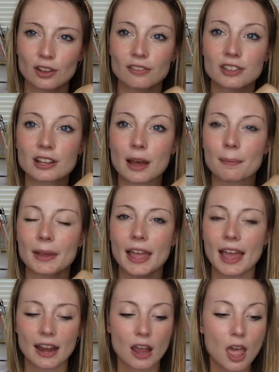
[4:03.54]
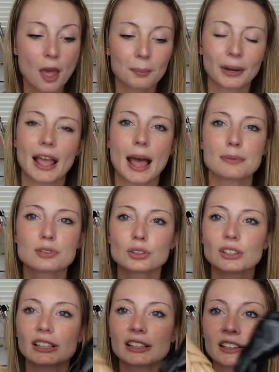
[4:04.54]
off the top of my head, but I
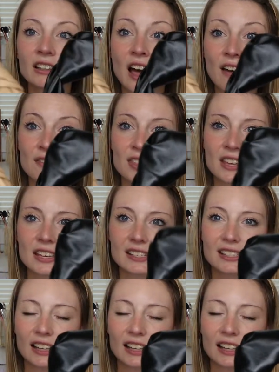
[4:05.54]
absolutely love these.